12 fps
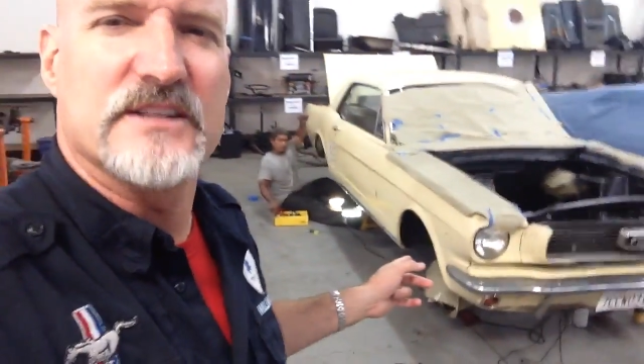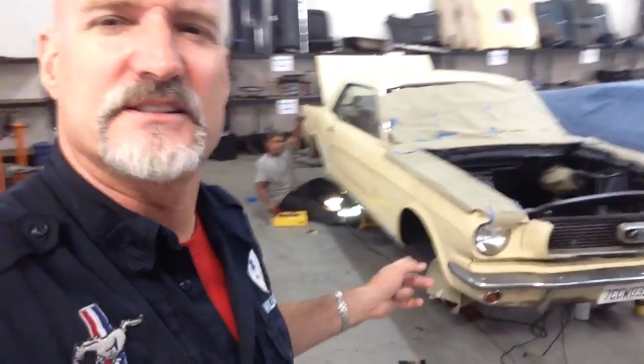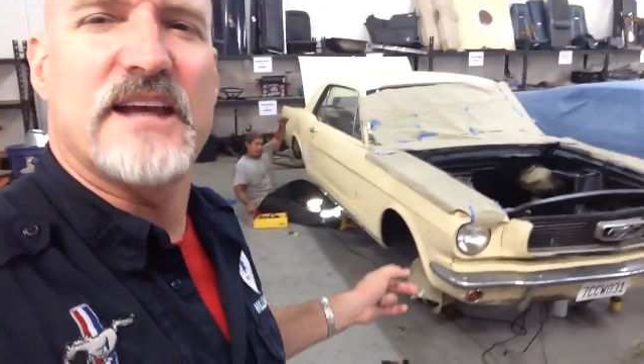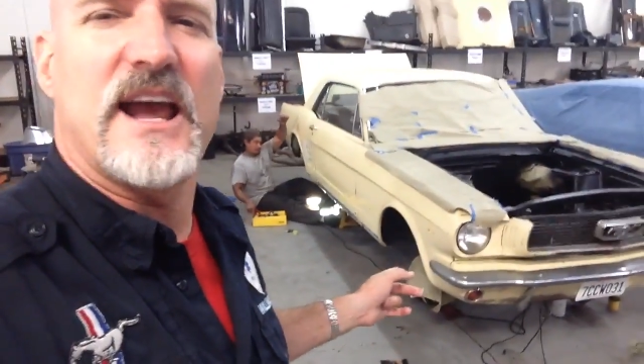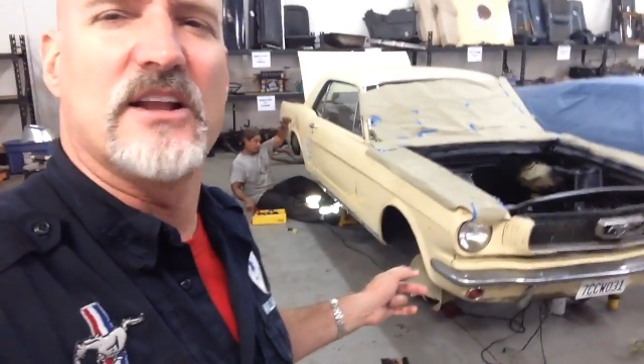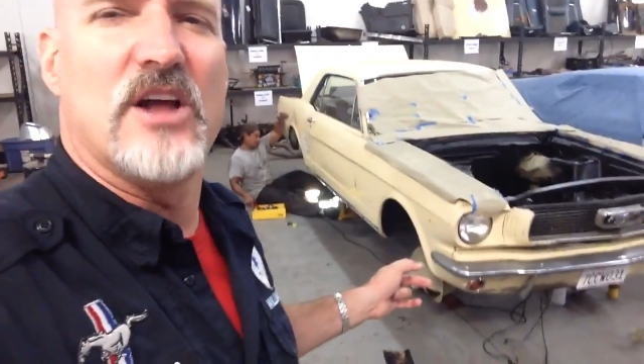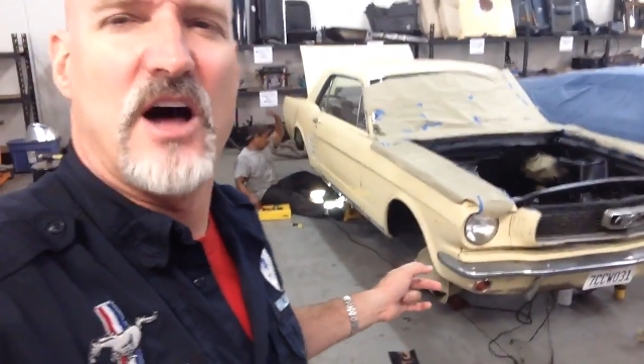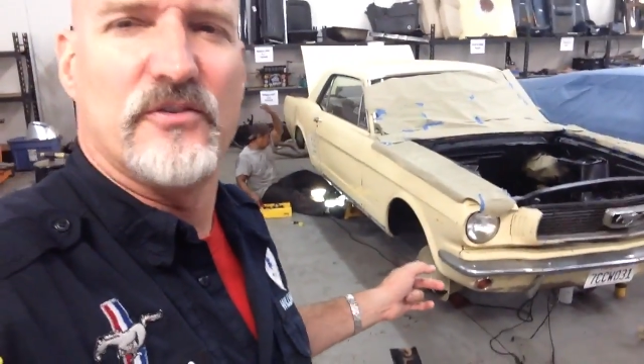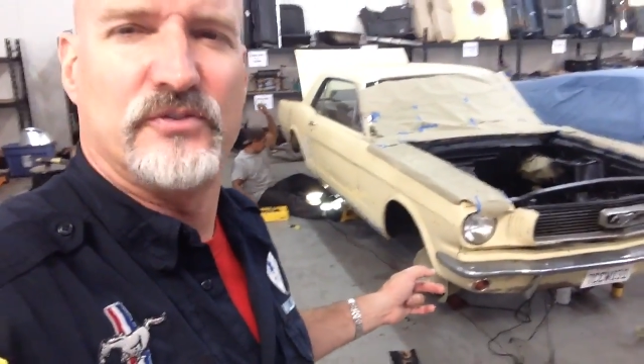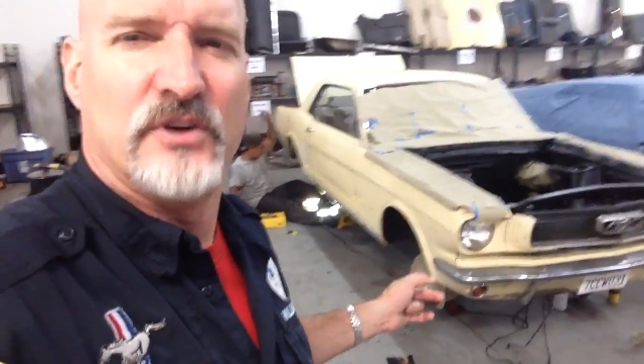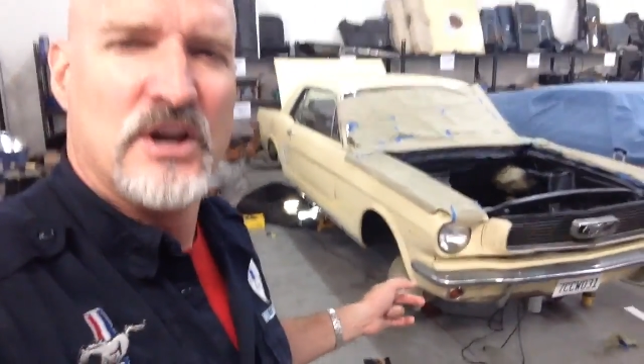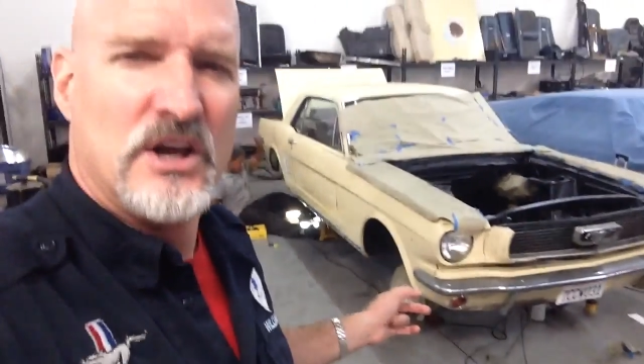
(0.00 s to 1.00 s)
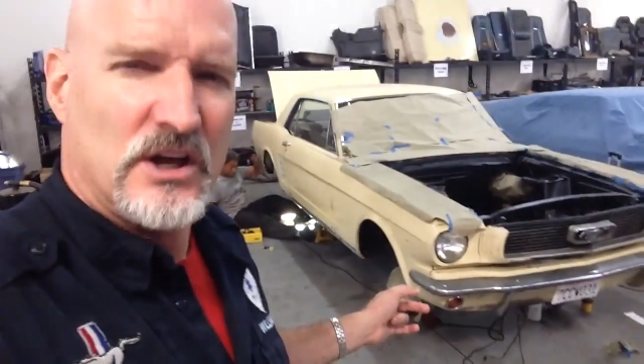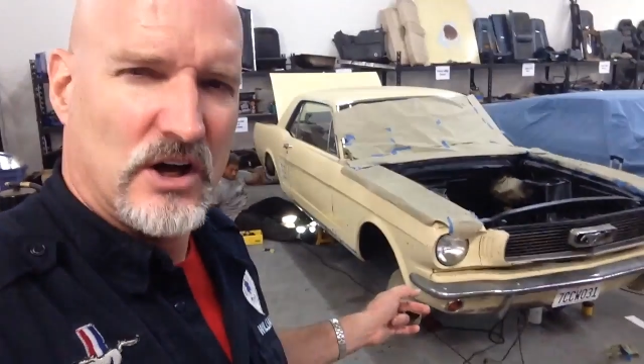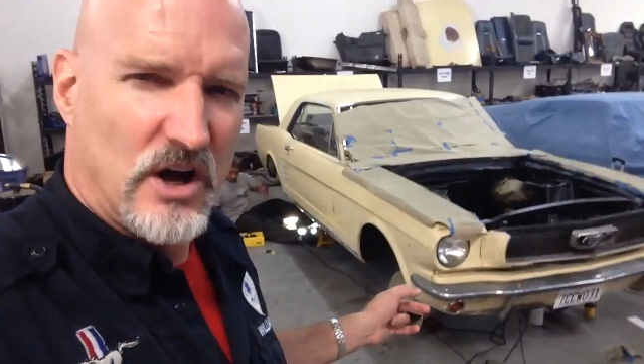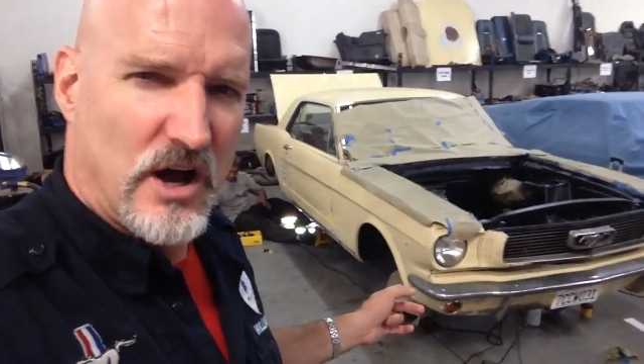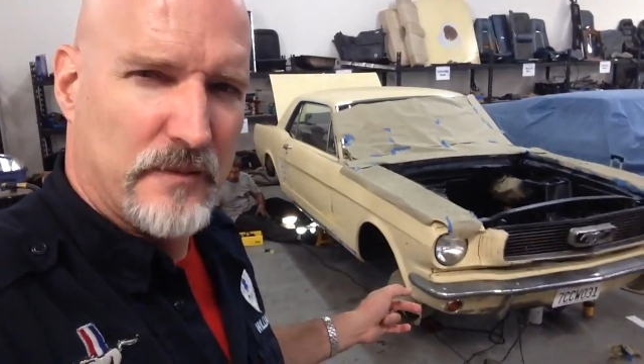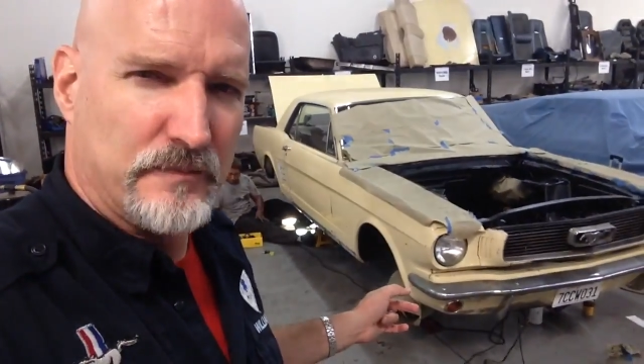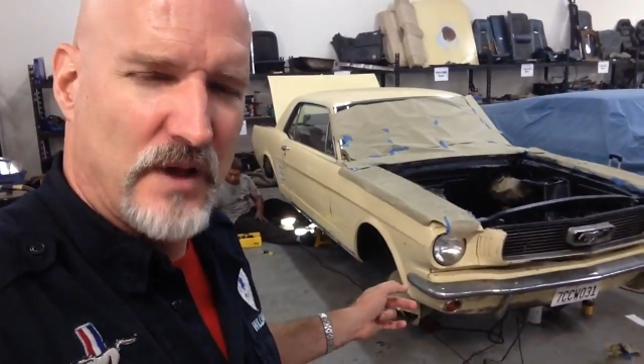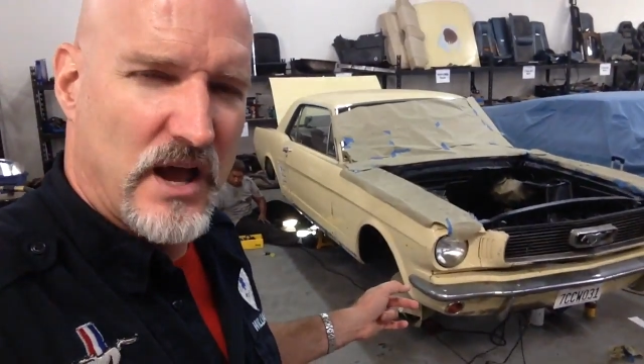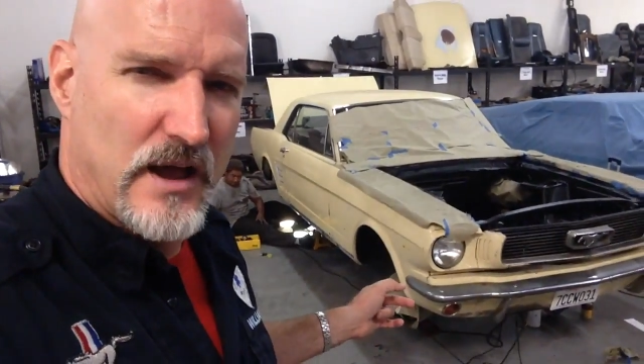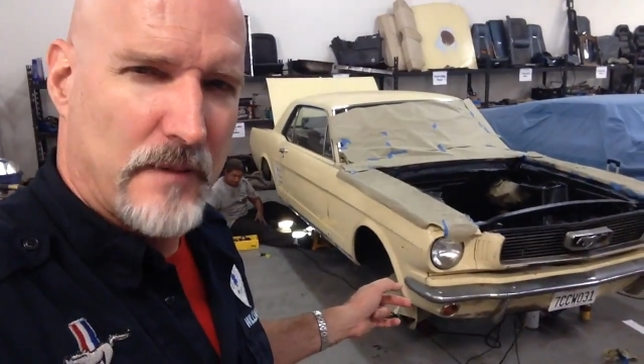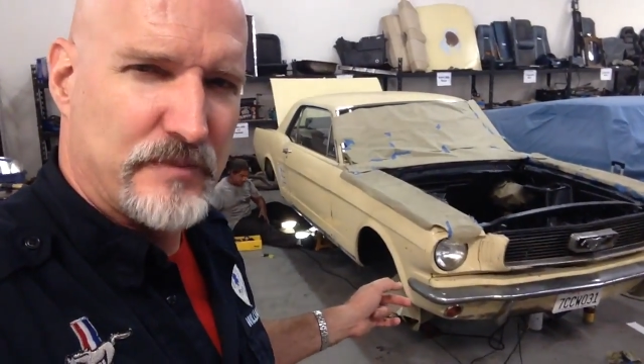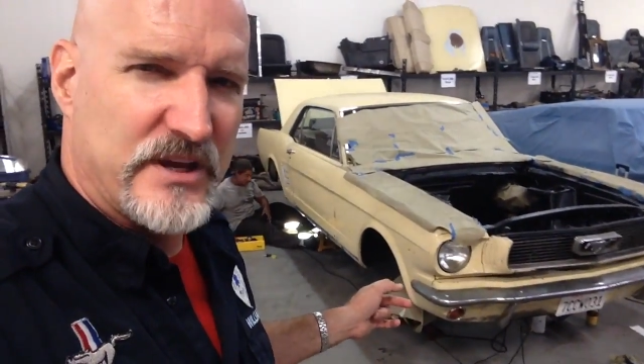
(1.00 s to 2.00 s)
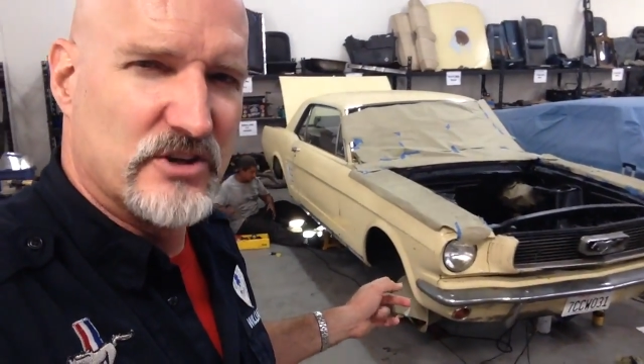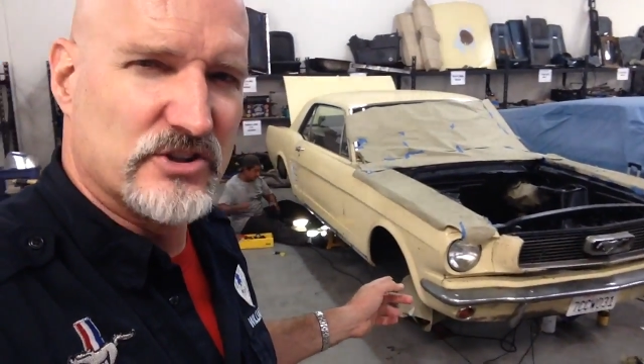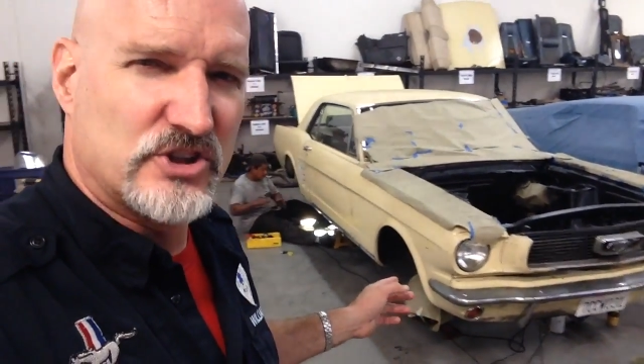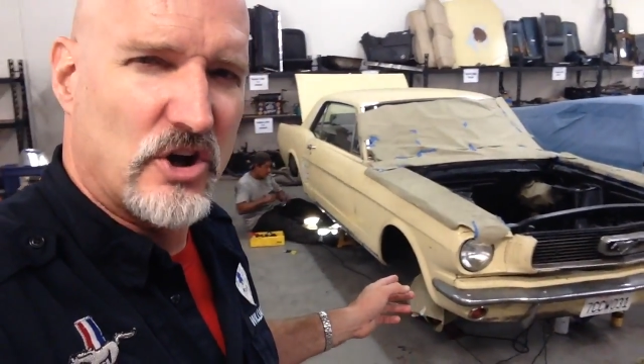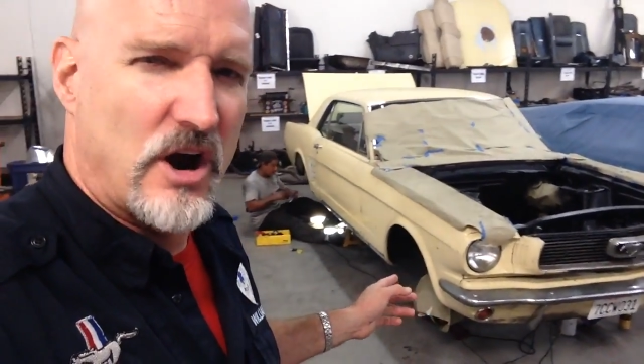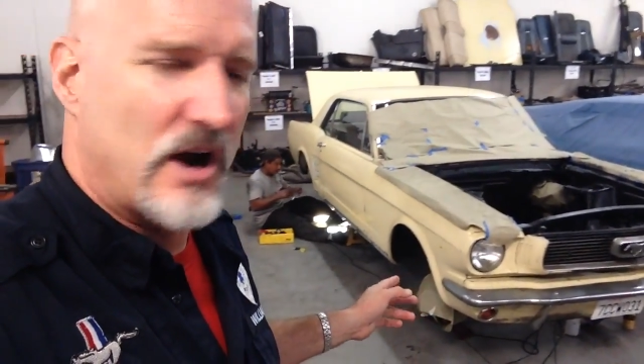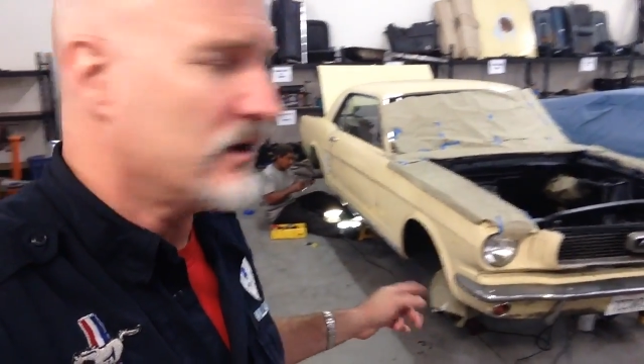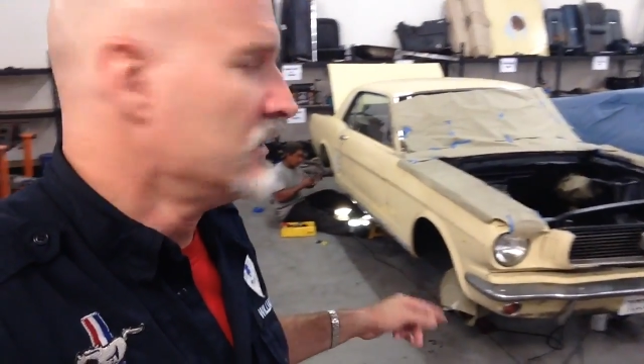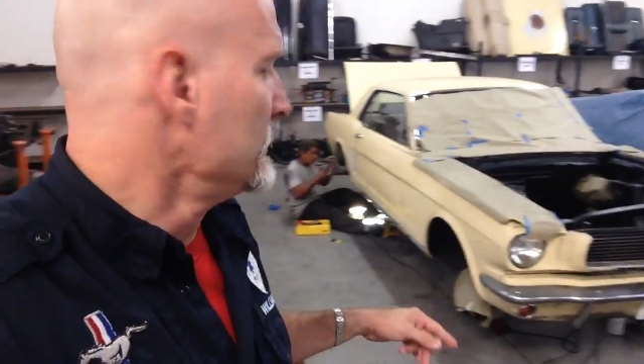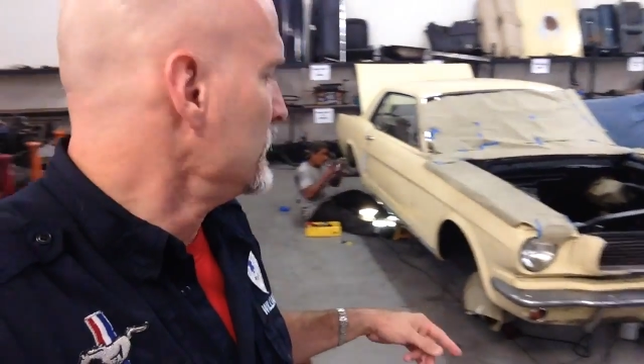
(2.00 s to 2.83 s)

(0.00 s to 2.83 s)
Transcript: his tail off on uh, Peter's car,